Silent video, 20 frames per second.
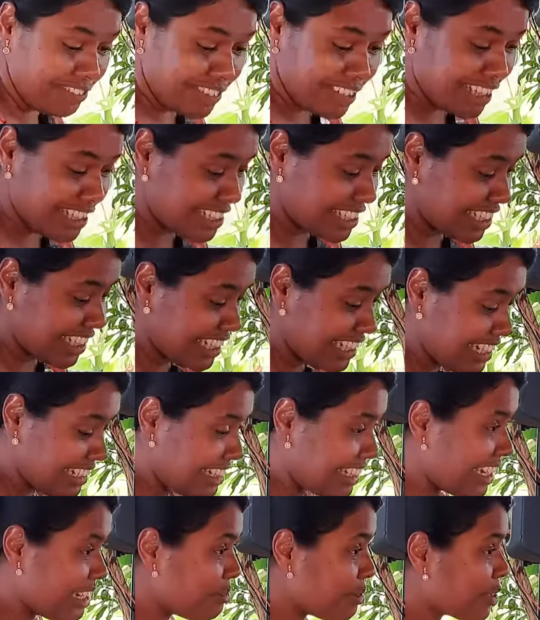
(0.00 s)
words here and
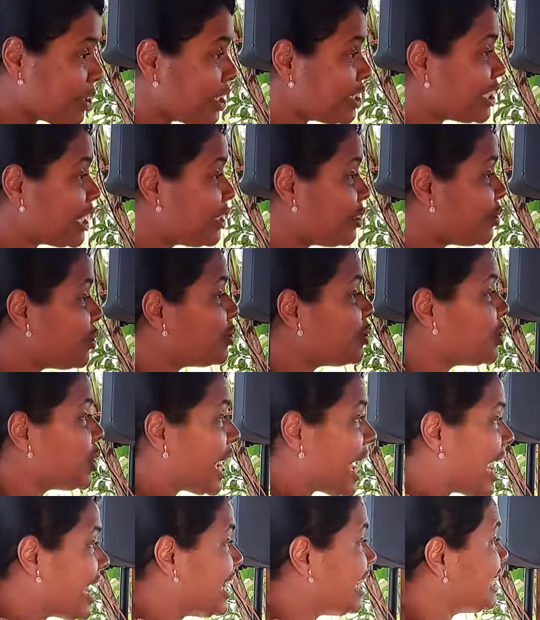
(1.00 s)
there because I don't know
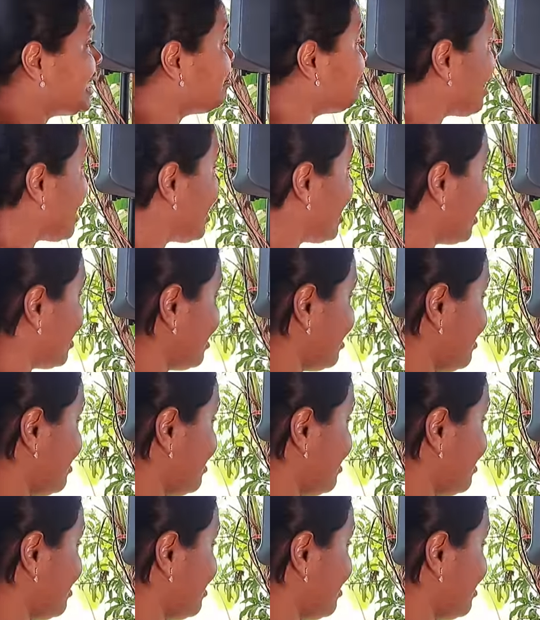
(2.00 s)
any spelling.